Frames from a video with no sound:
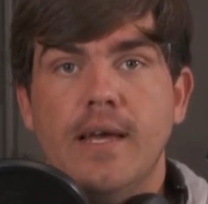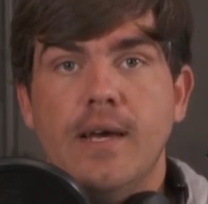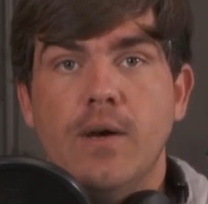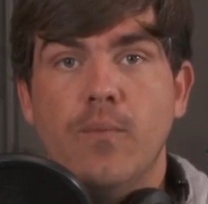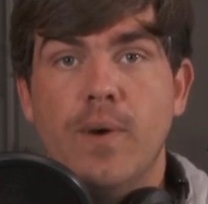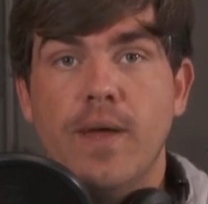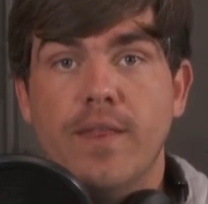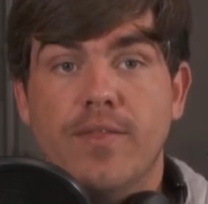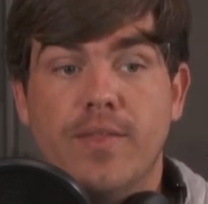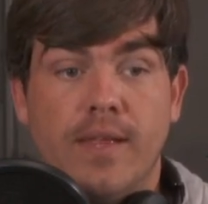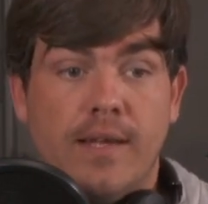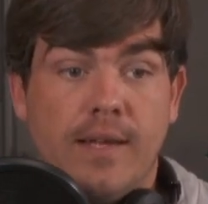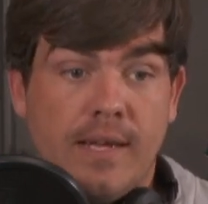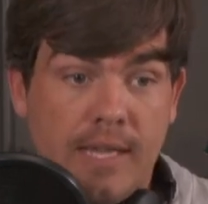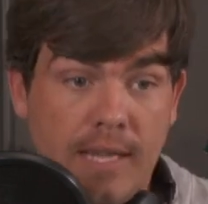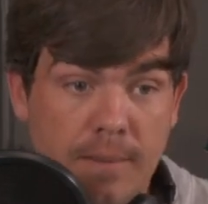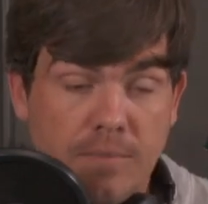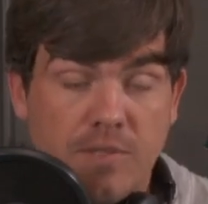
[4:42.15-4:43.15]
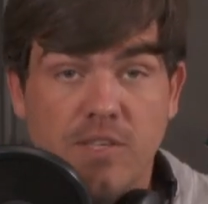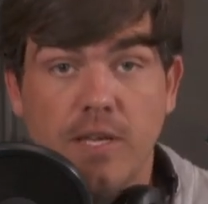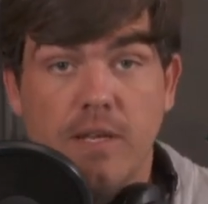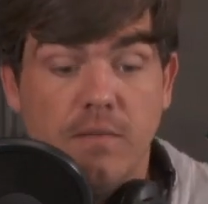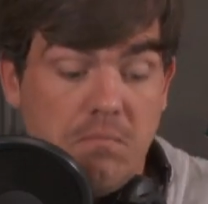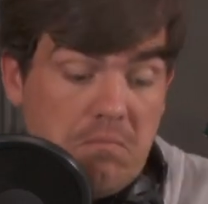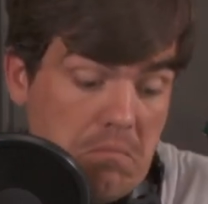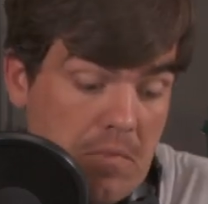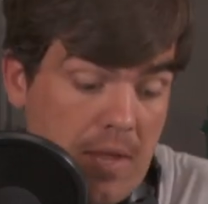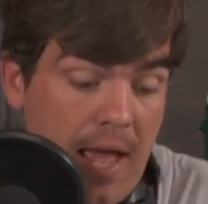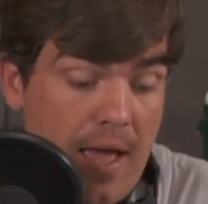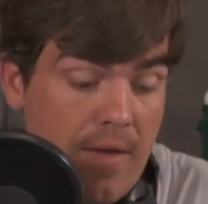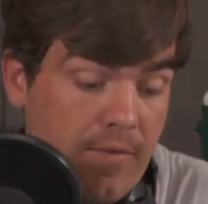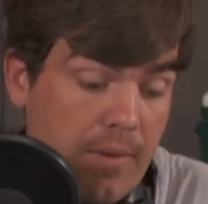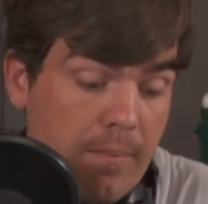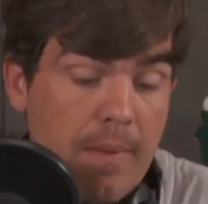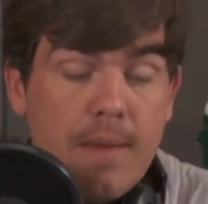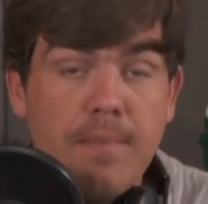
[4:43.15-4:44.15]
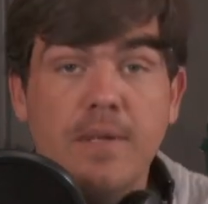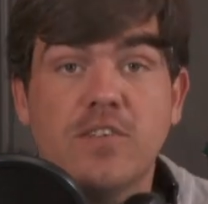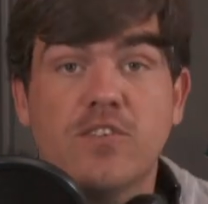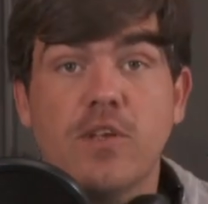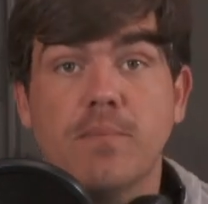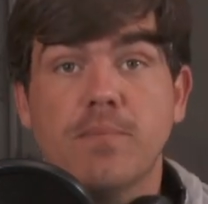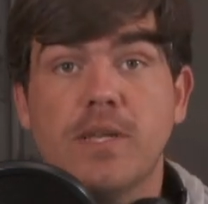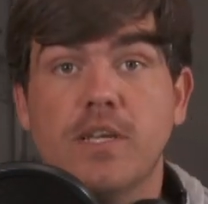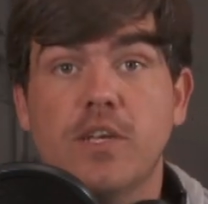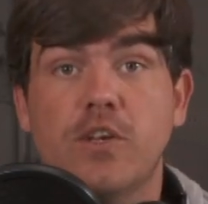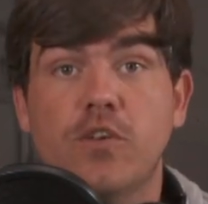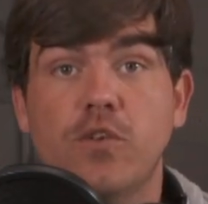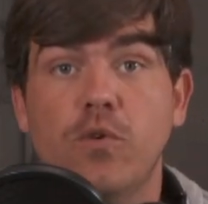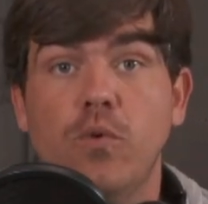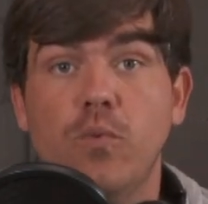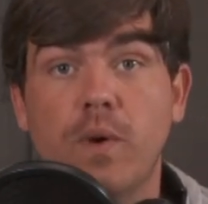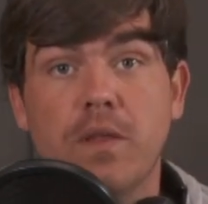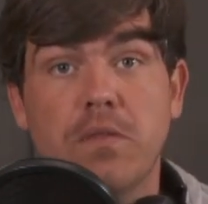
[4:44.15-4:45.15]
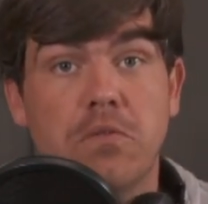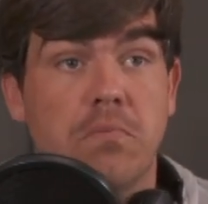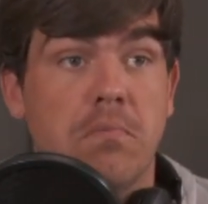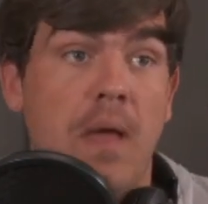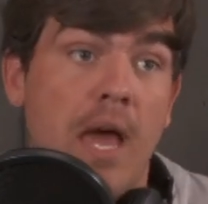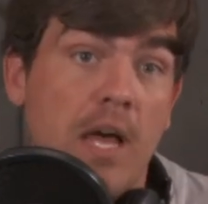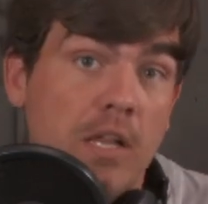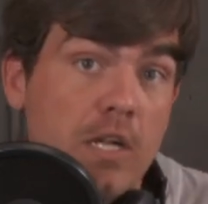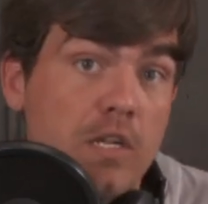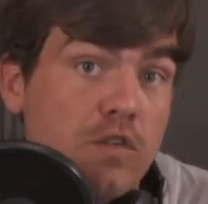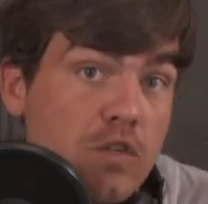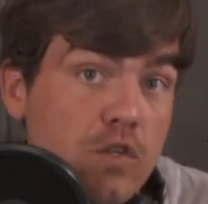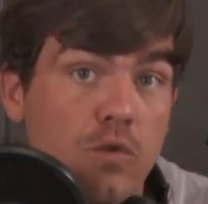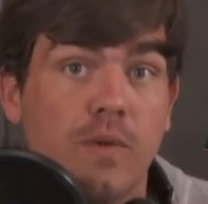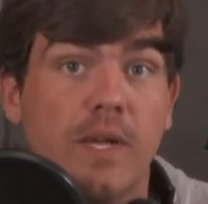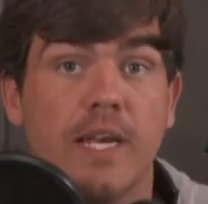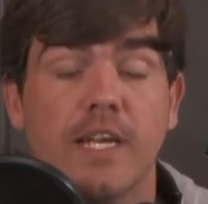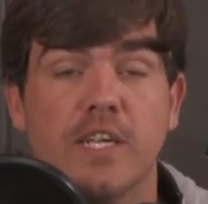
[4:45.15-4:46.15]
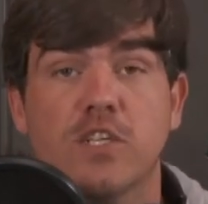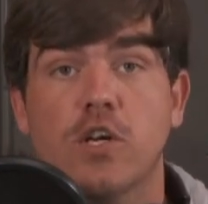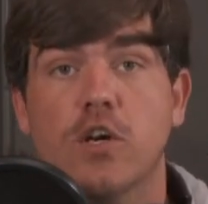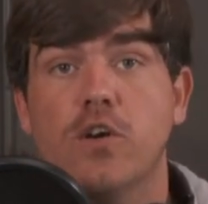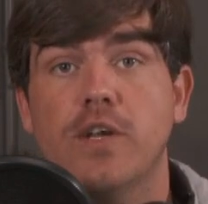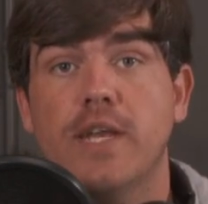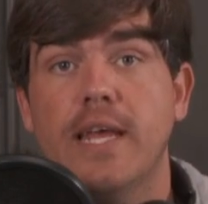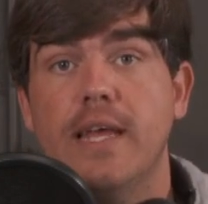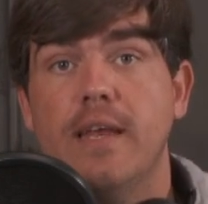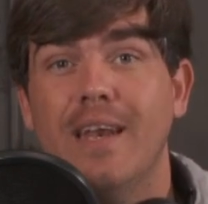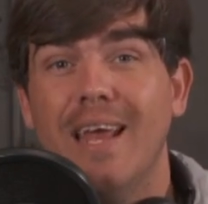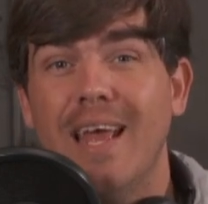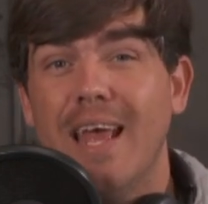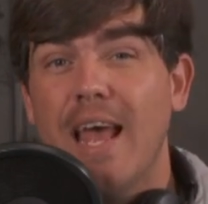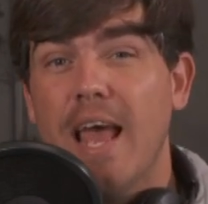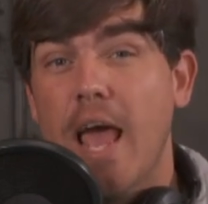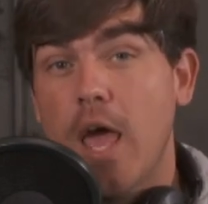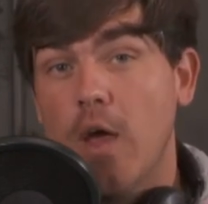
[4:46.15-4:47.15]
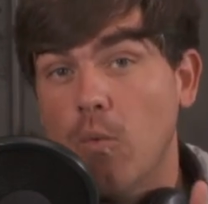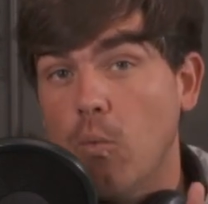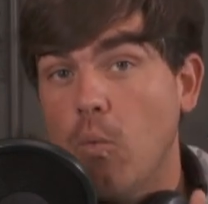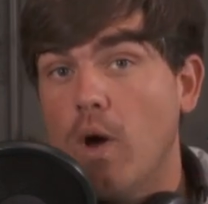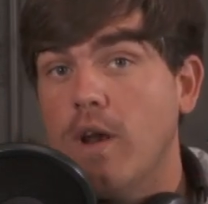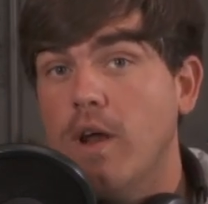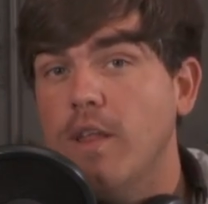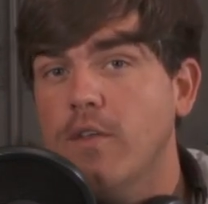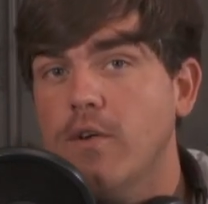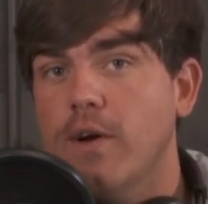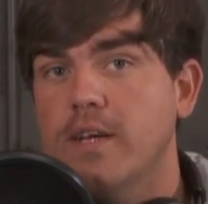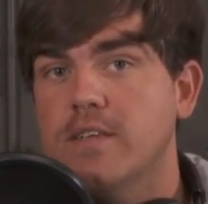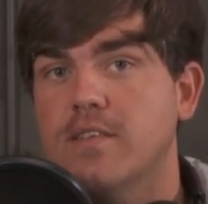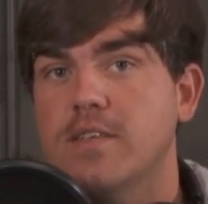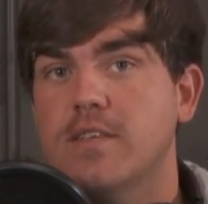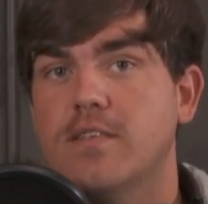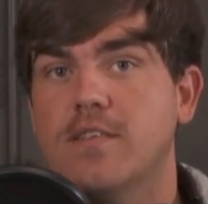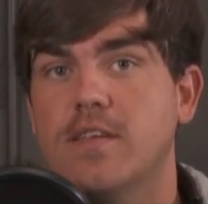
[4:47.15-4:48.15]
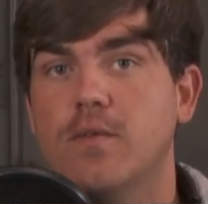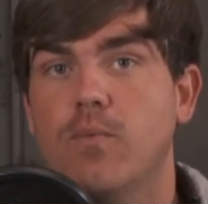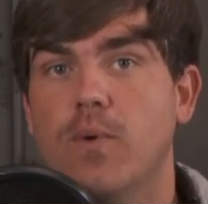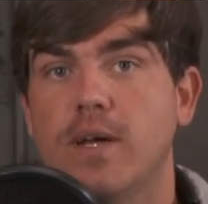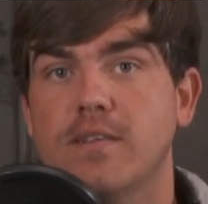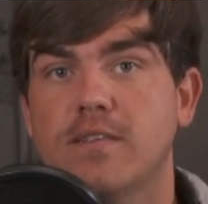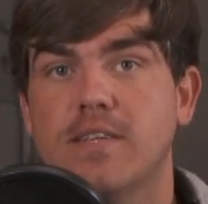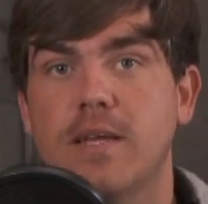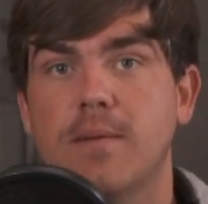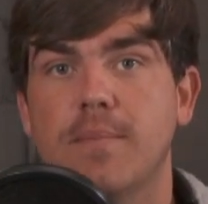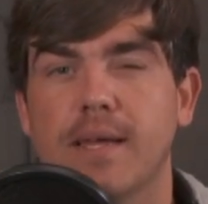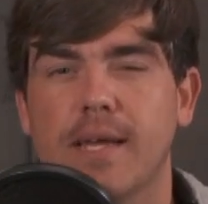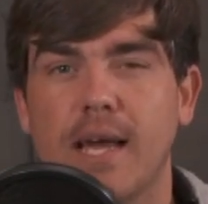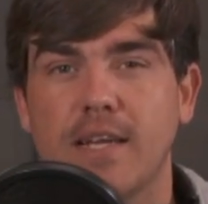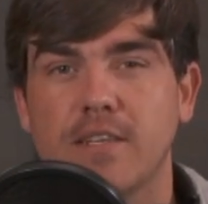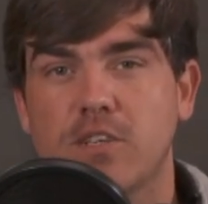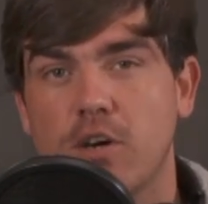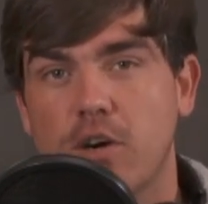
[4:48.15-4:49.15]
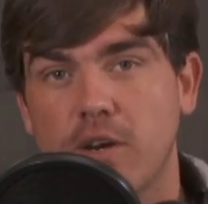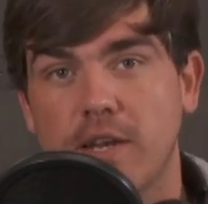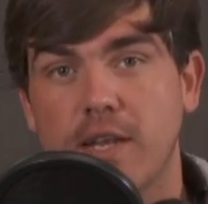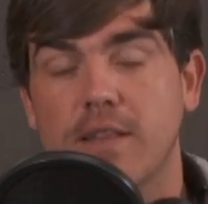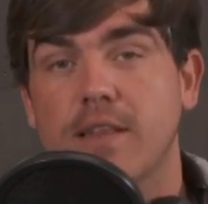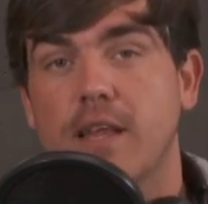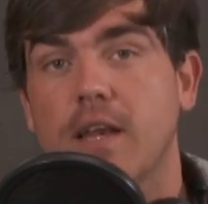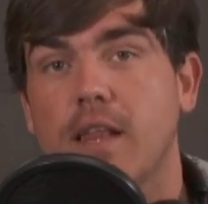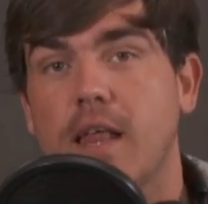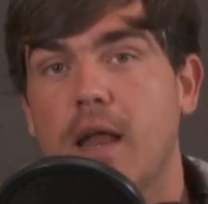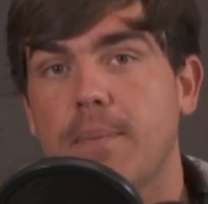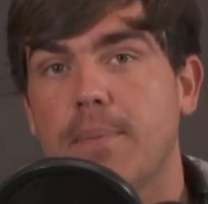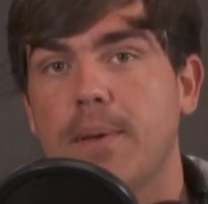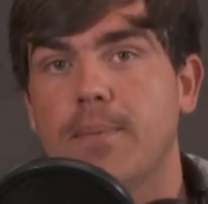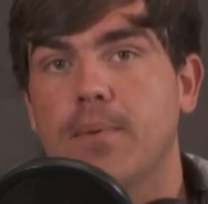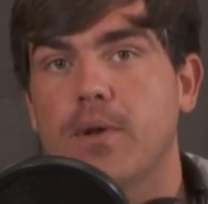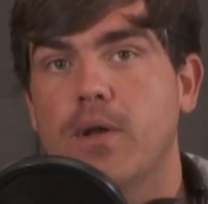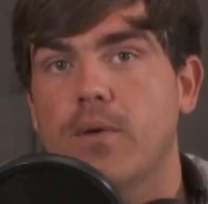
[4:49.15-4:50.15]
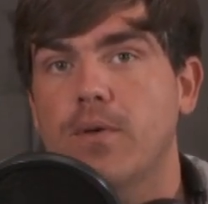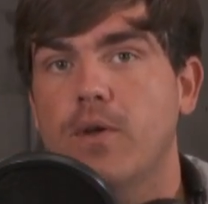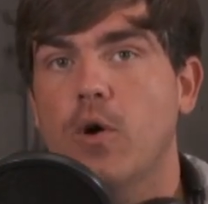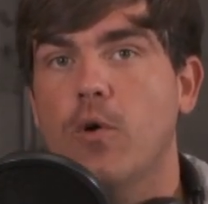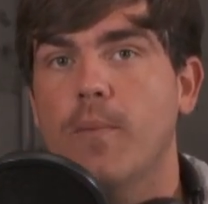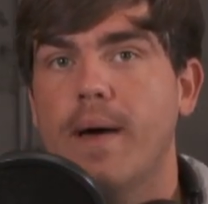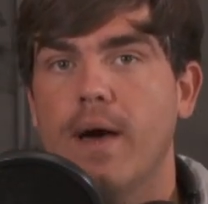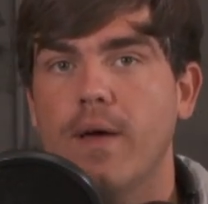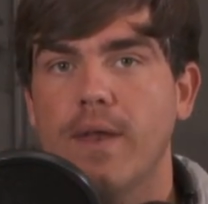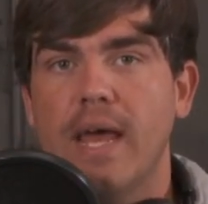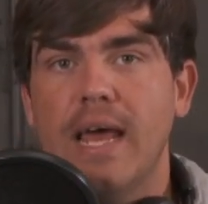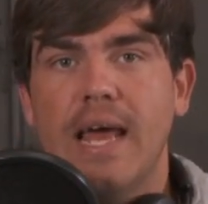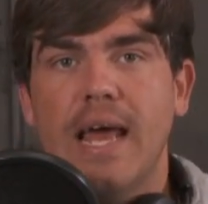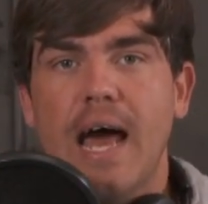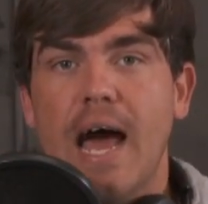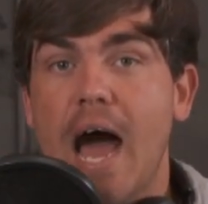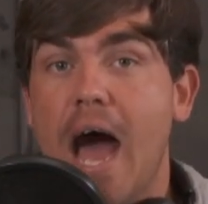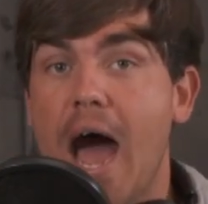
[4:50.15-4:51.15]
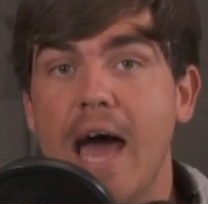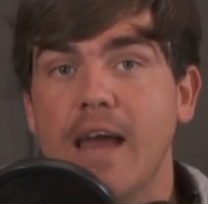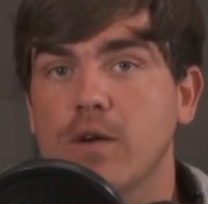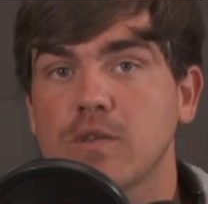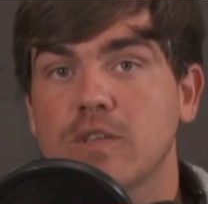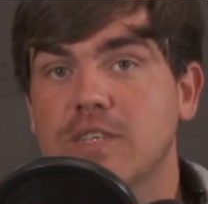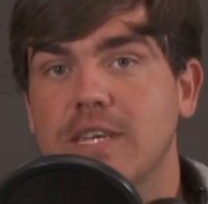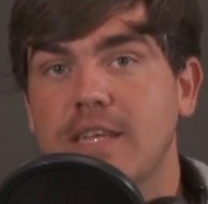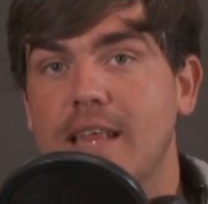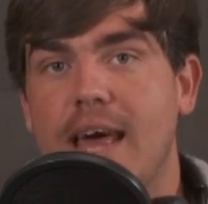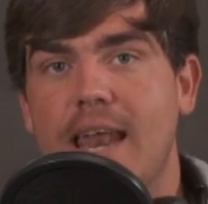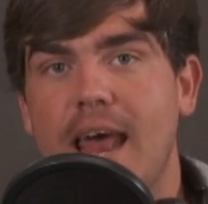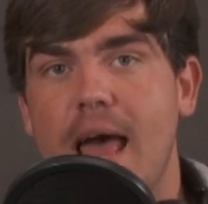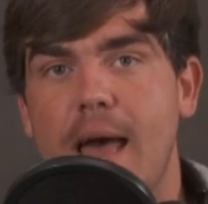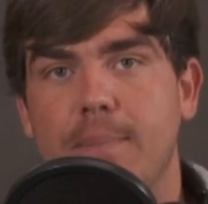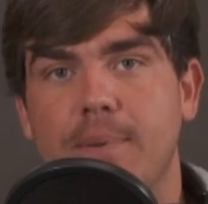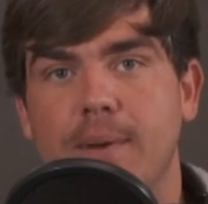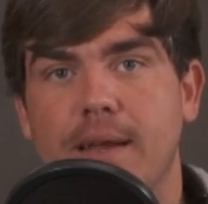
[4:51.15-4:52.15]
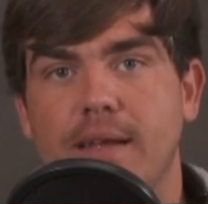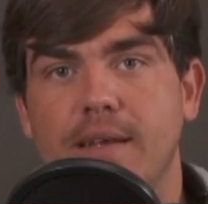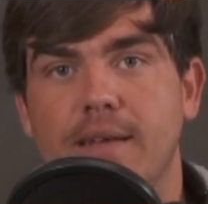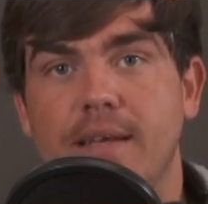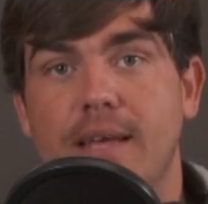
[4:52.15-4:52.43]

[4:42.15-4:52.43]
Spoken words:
with Clemson having maybe something to do with LSU getting turned in and one other SEC West team that got turned in that a lot of people don't know about, I don't see that happening.